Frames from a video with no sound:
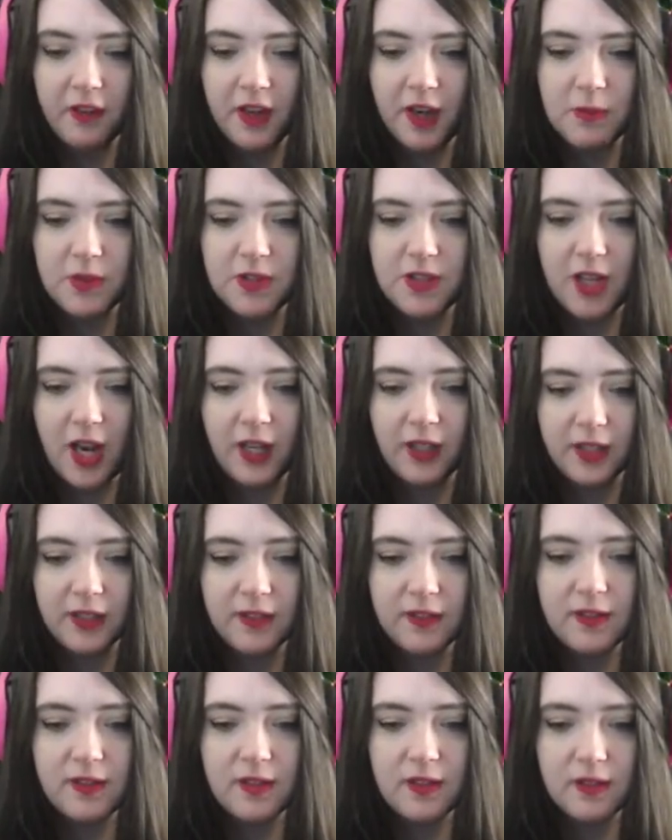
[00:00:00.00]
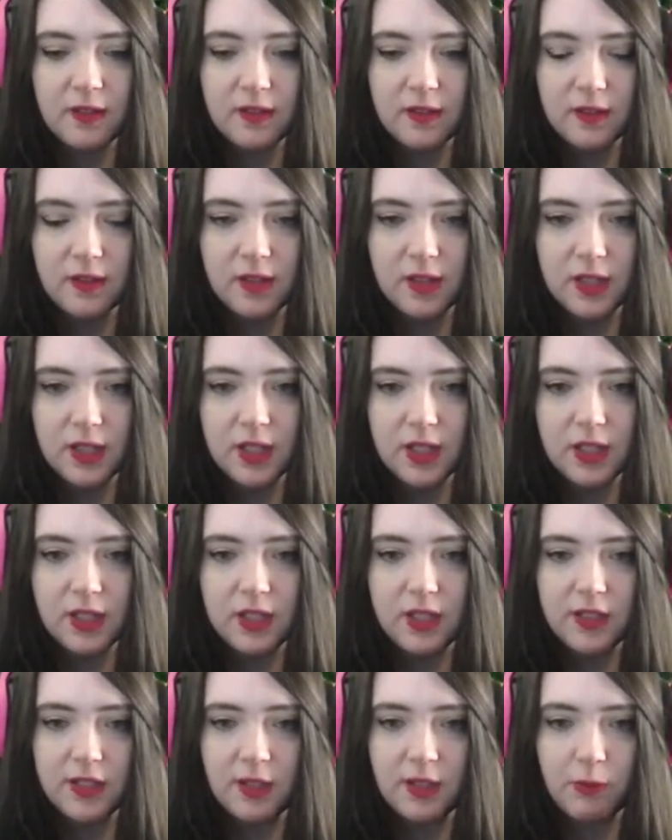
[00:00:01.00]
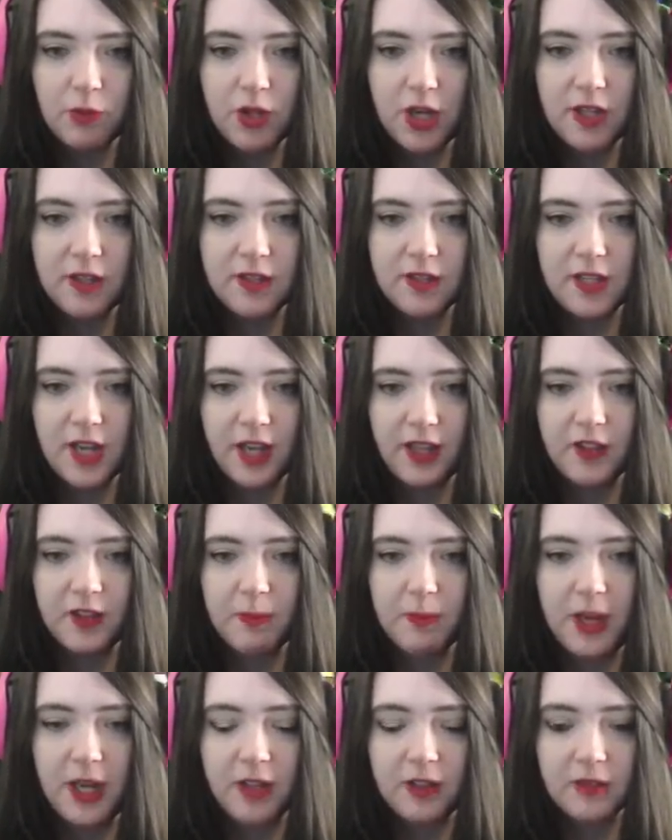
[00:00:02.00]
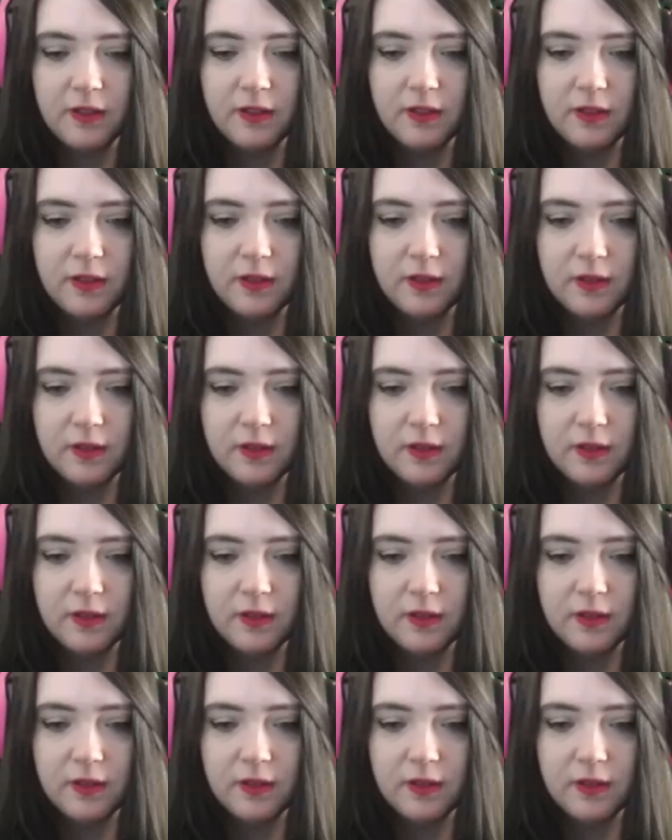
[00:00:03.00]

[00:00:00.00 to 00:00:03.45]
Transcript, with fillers: know that I'm silenced. I'm trying to silence me!